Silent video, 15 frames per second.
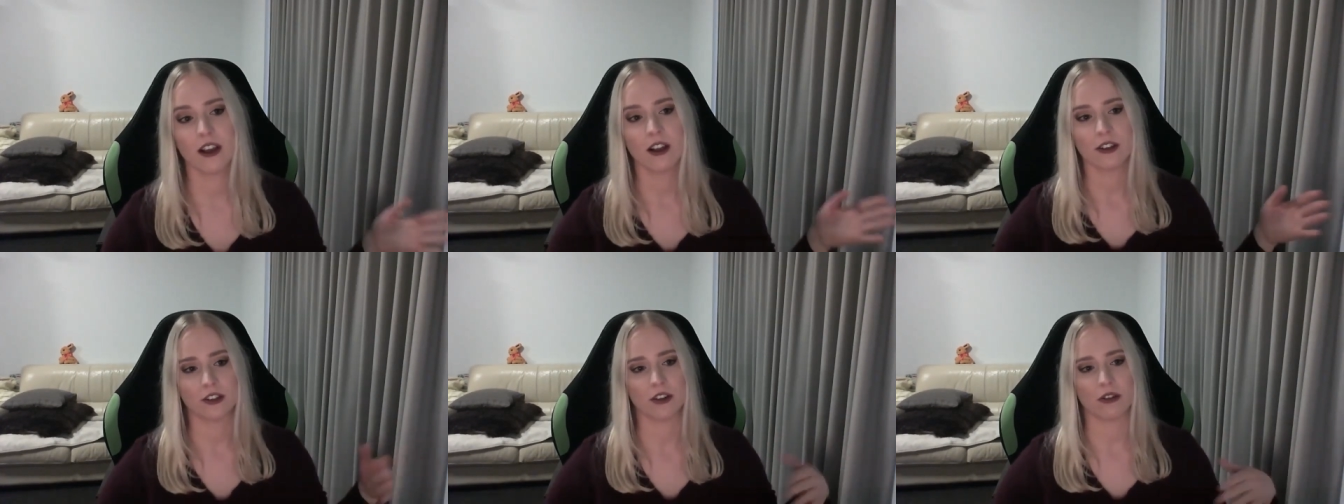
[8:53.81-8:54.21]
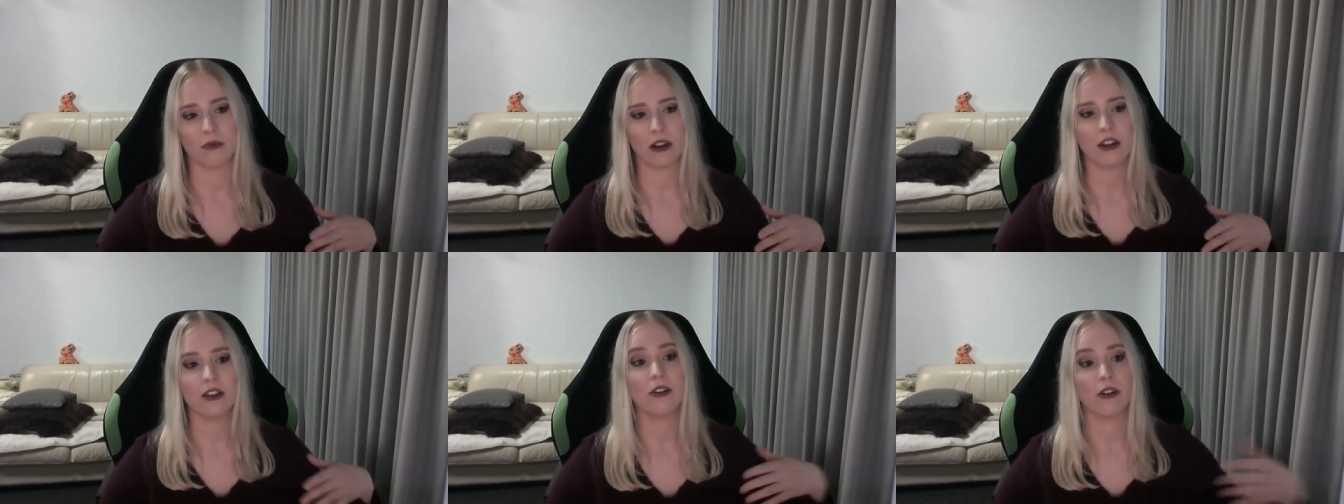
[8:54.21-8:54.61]
So
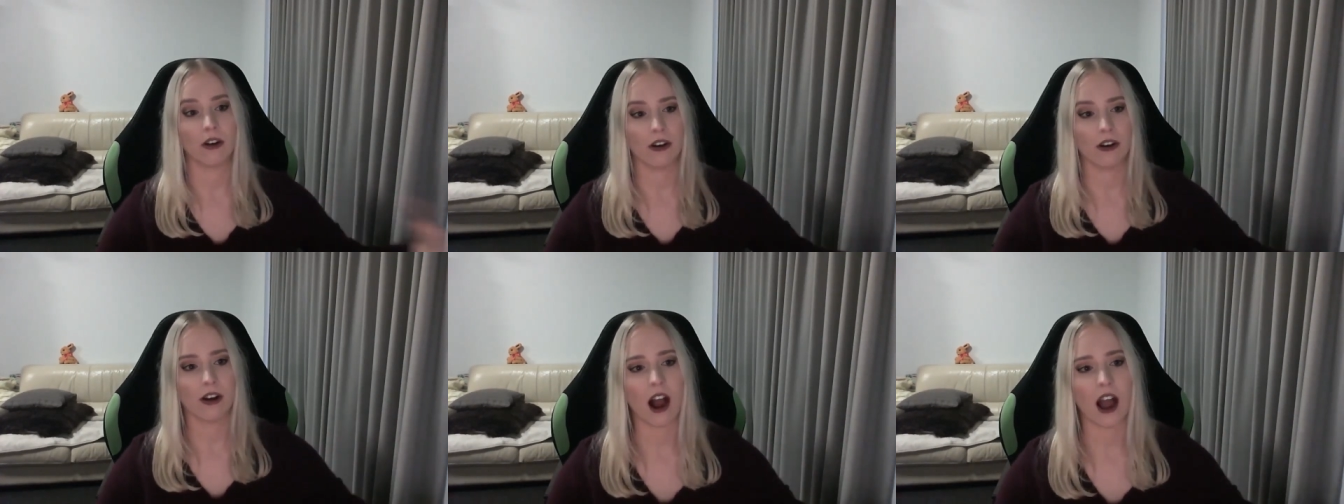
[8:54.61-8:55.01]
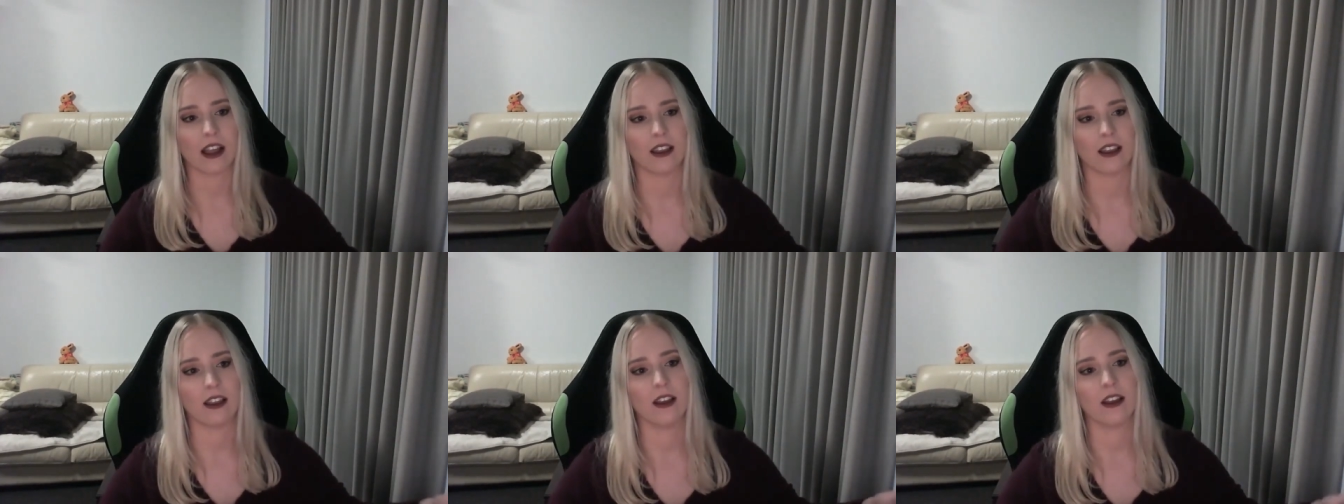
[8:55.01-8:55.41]
when you go
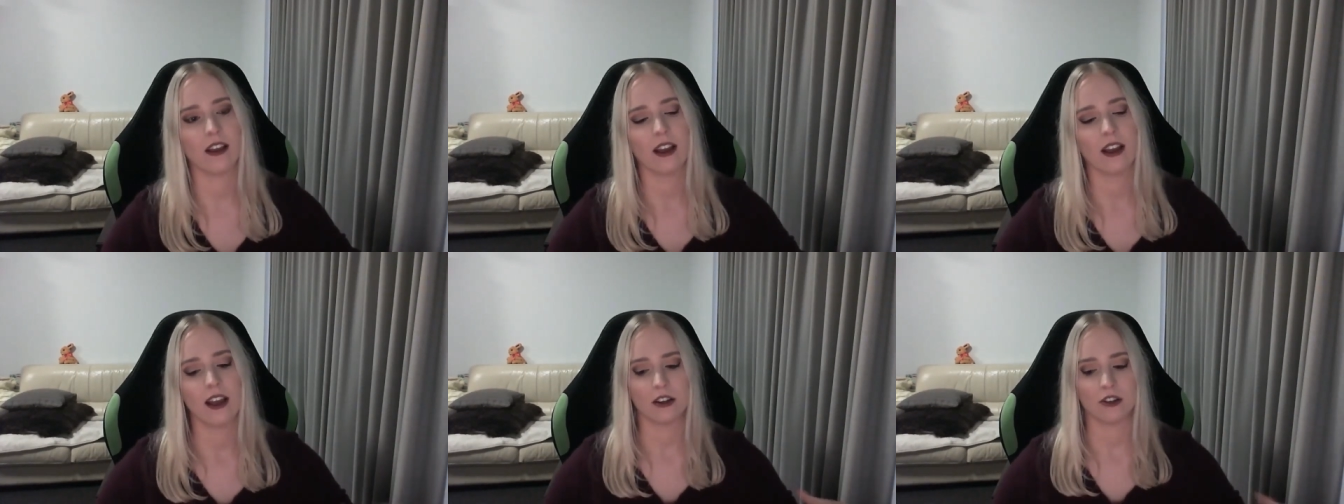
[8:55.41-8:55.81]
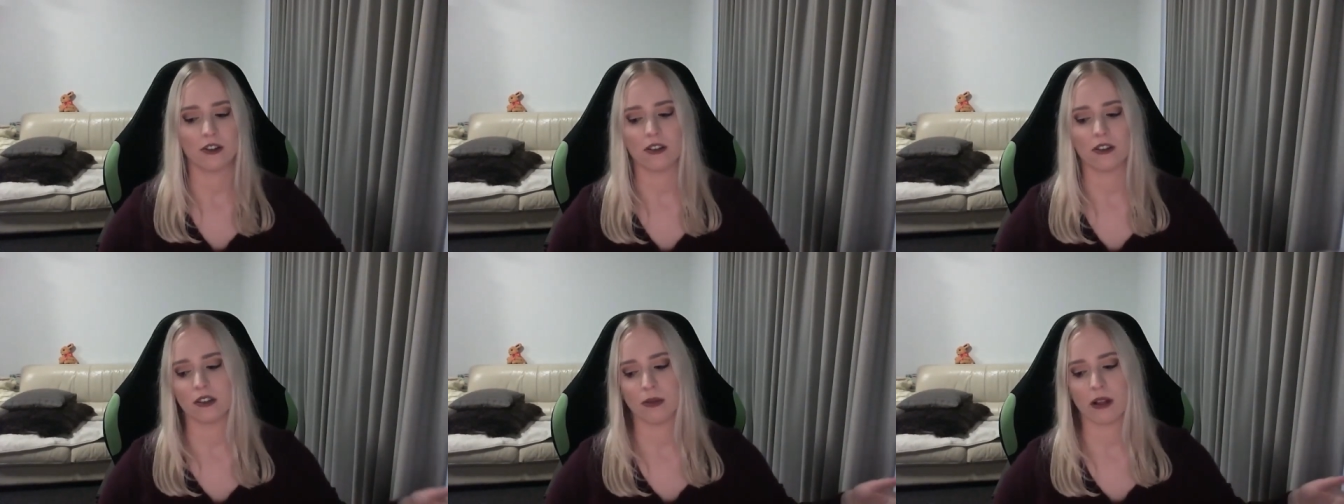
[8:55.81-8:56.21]
hiking to
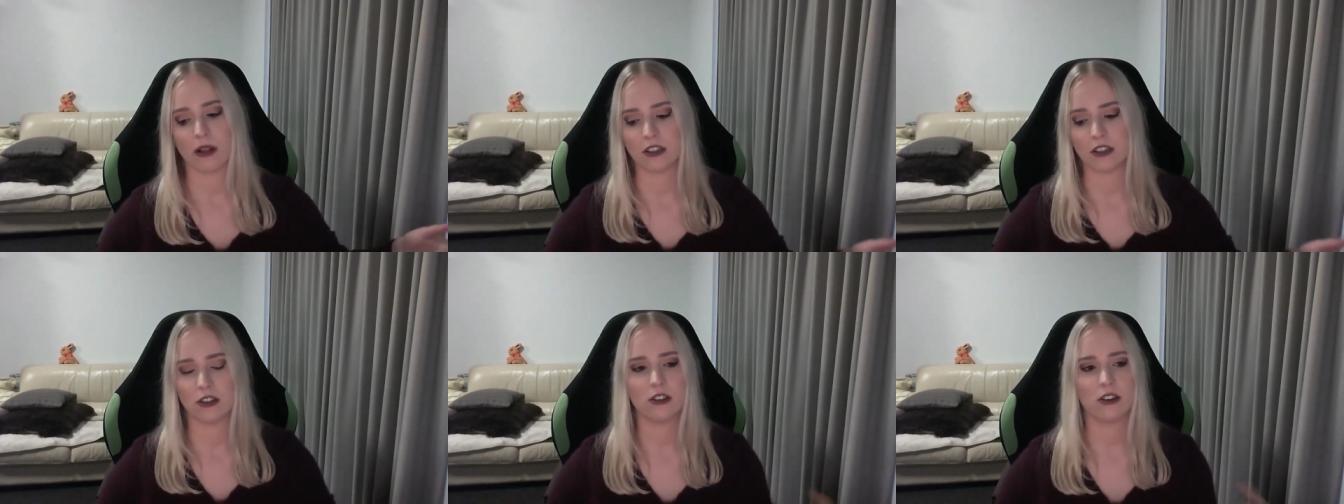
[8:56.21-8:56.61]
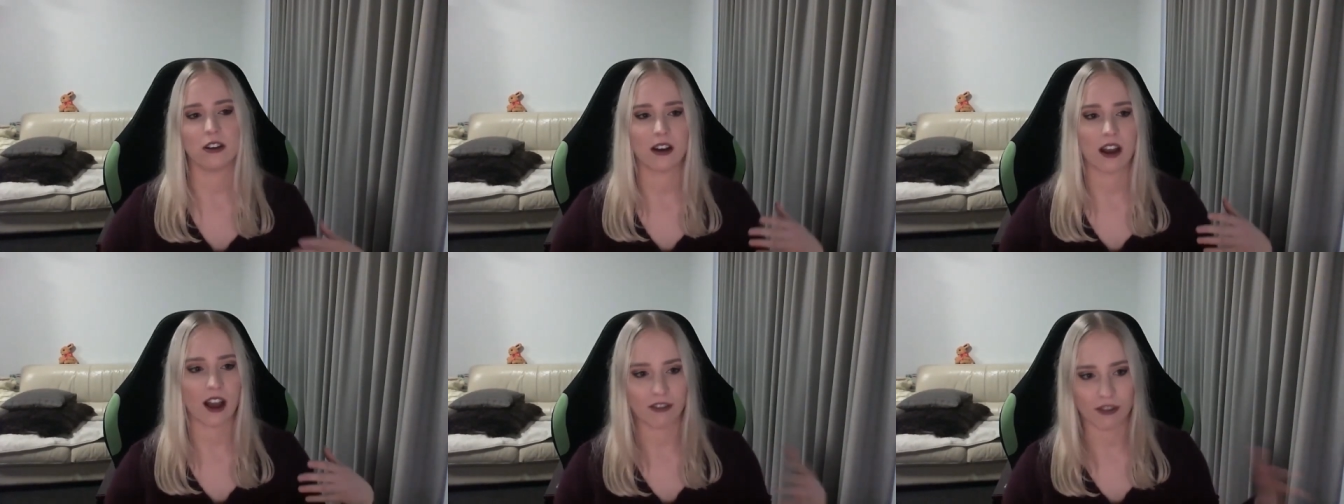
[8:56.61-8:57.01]
those places, you
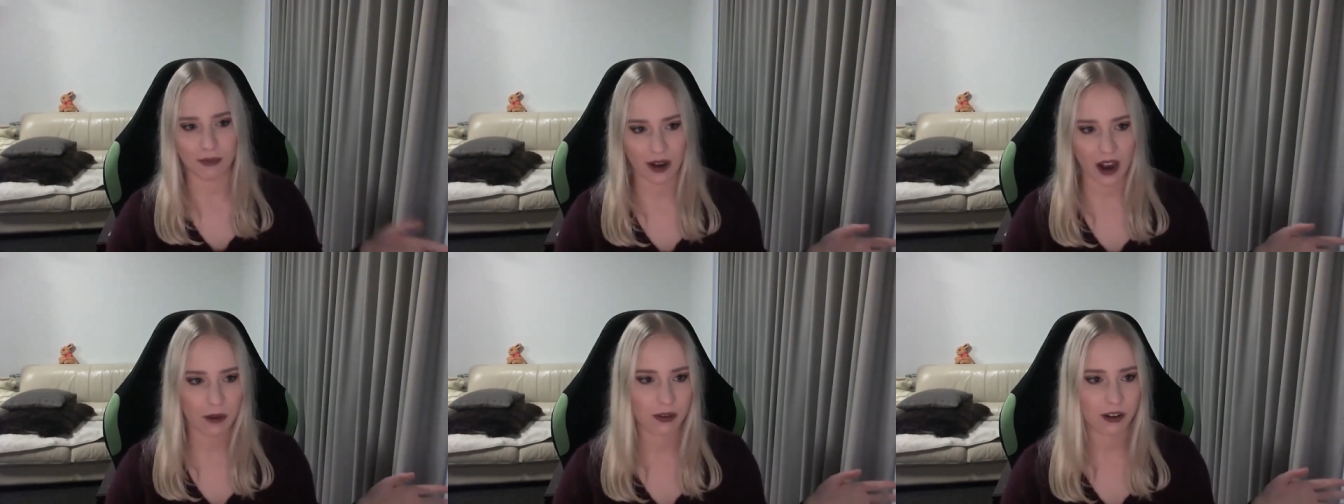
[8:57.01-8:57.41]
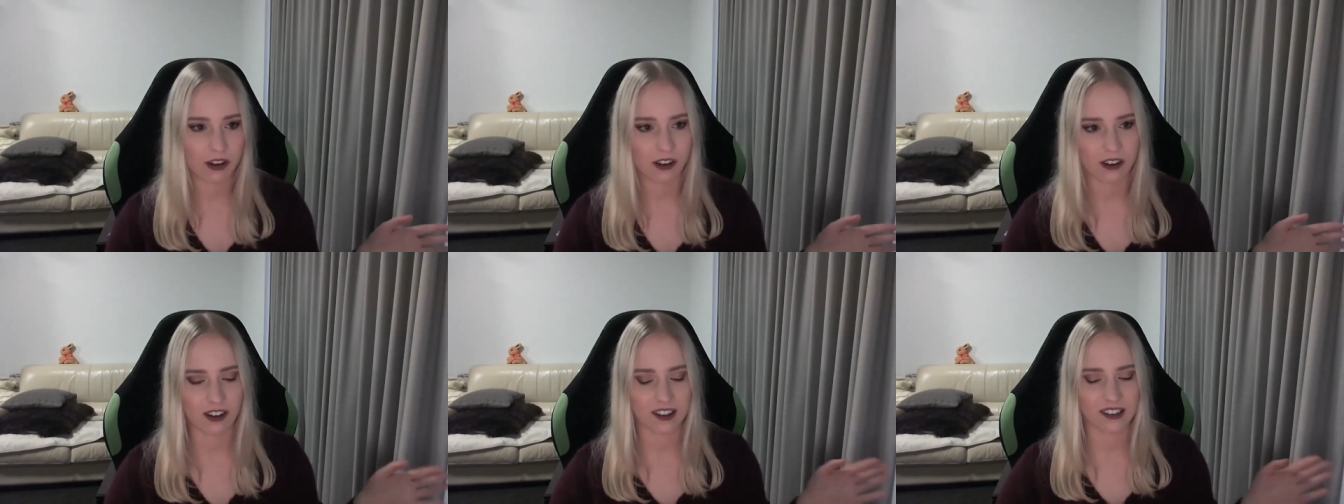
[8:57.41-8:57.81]
can have a
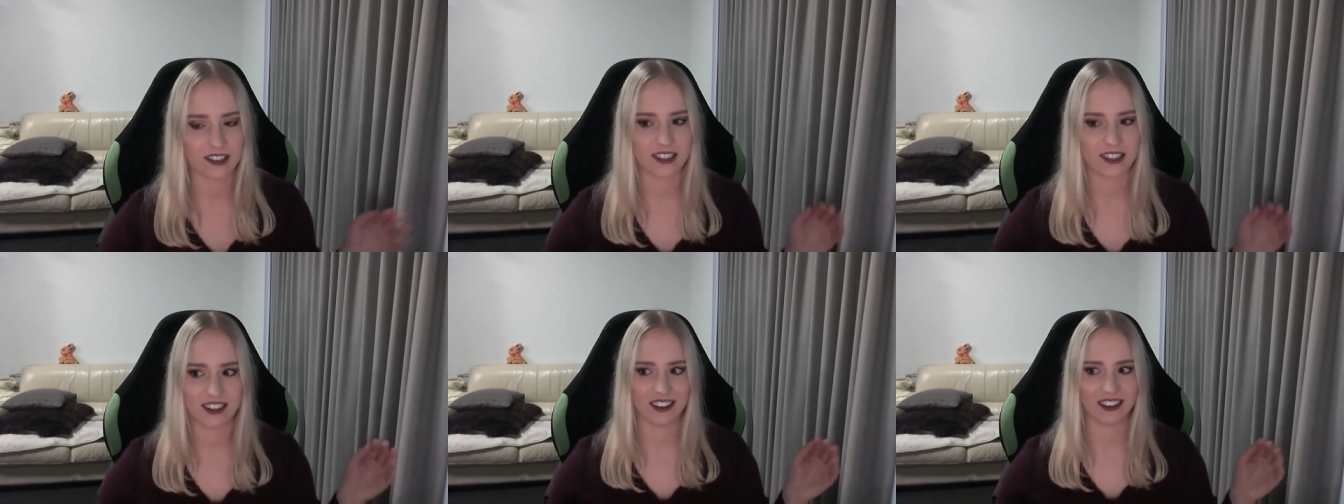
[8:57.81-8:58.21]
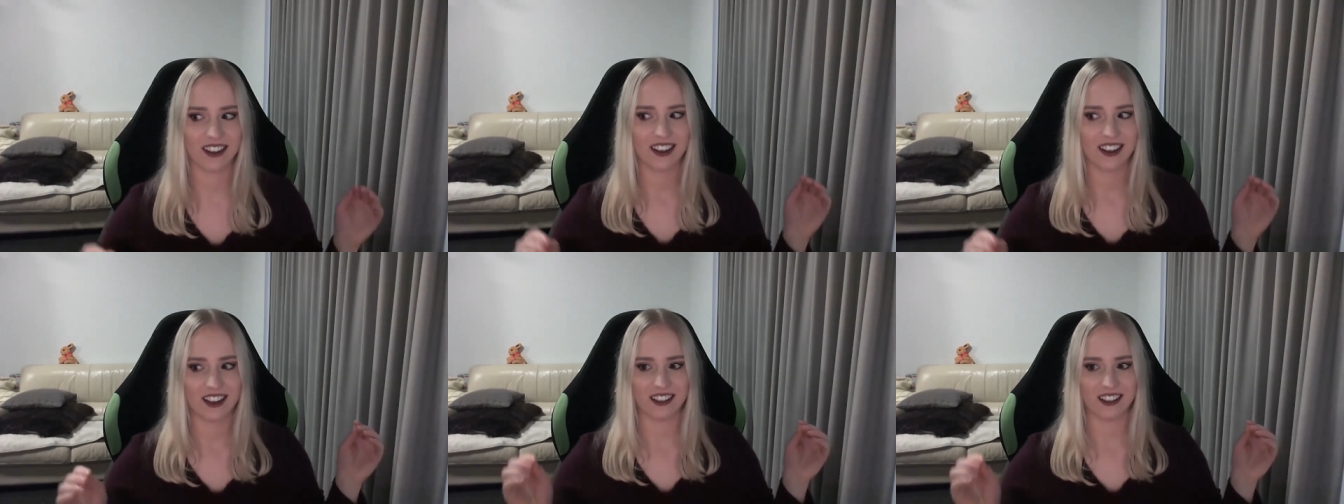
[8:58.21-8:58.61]
barbecue, you can see
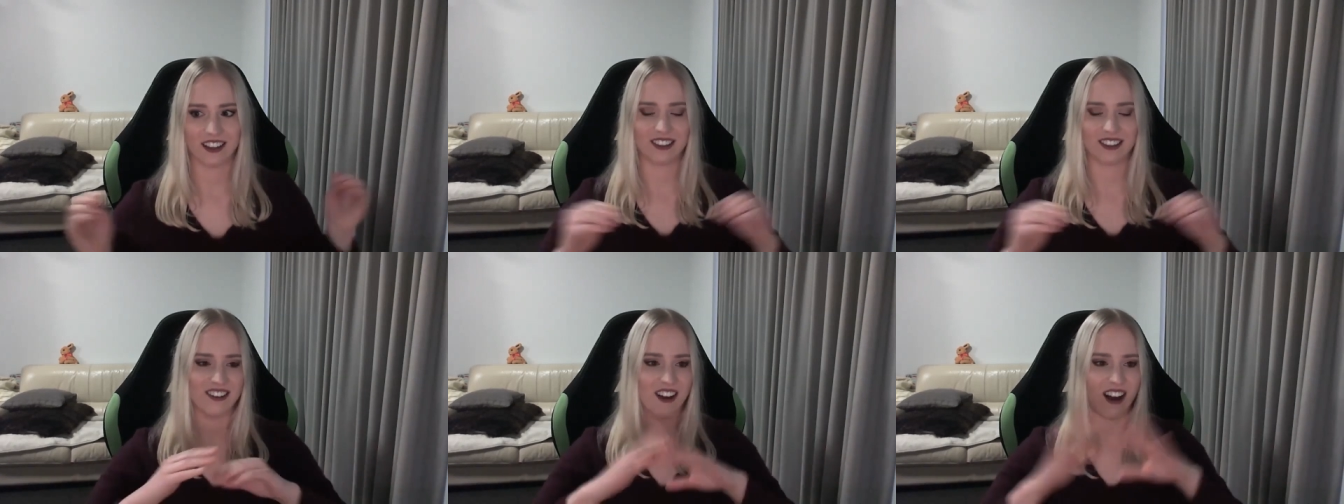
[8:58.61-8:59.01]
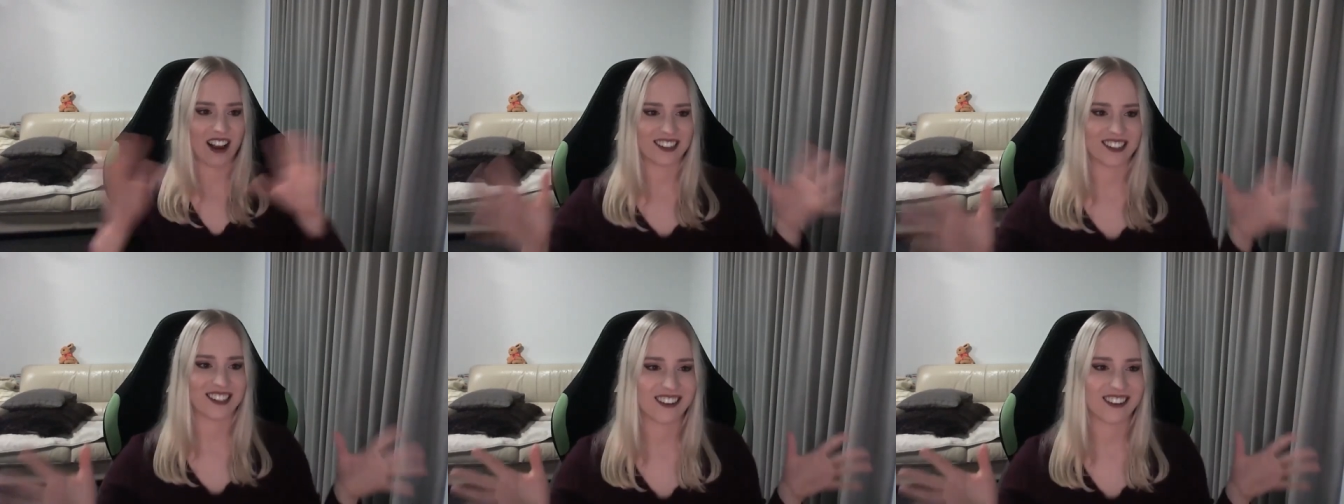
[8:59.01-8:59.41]
like the night
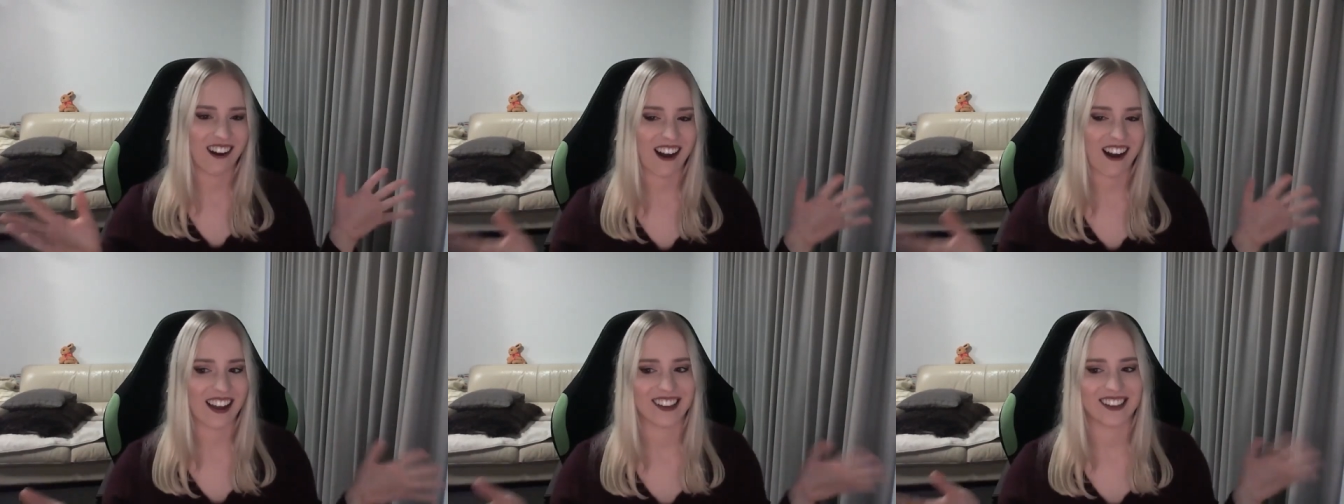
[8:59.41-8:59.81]
sky.